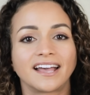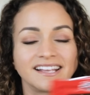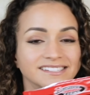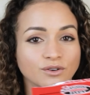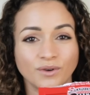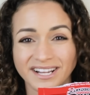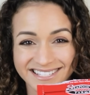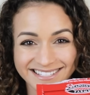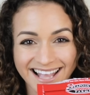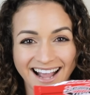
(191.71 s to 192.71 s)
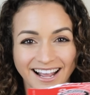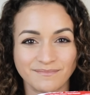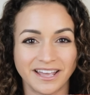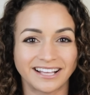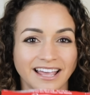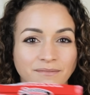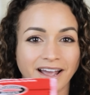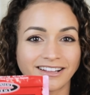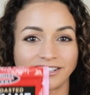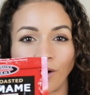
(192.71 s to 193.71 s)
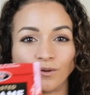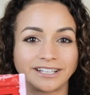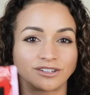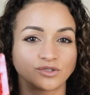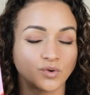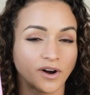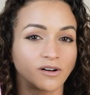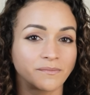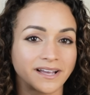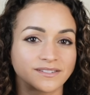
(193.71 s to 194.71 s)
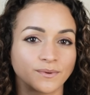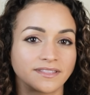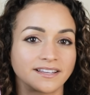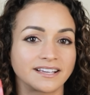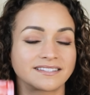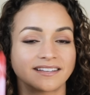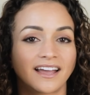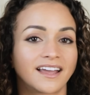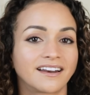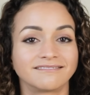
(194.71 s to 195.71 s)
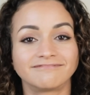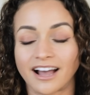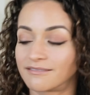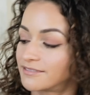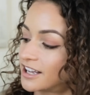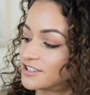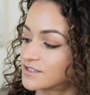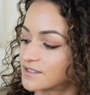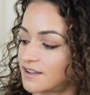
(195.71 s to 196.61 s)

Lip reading: Is a great snack. I make like my own little trail mix with this, and yeah, I just